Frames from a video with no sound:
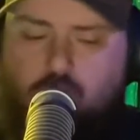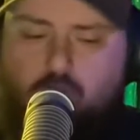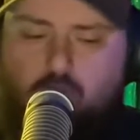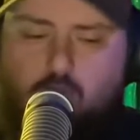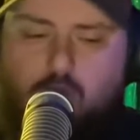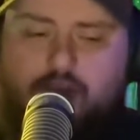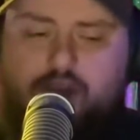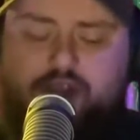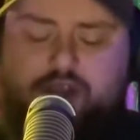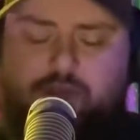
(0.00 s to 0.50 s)

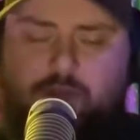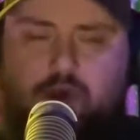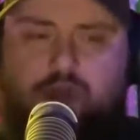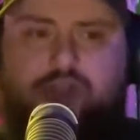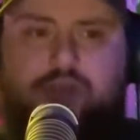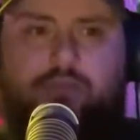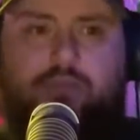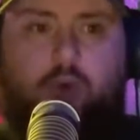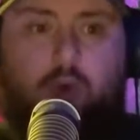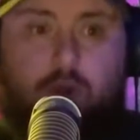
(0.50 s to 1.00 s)
what is
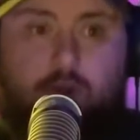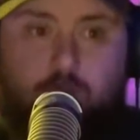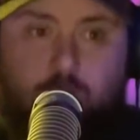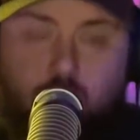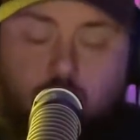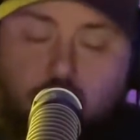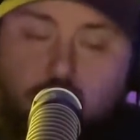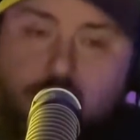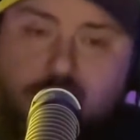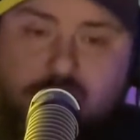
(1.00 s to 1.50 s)
most
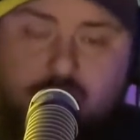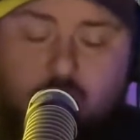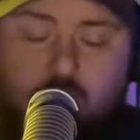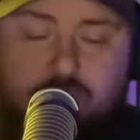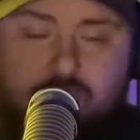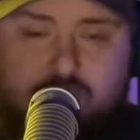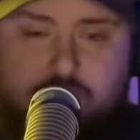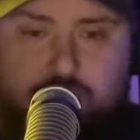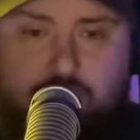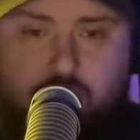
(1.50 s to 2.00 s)
important. Who is most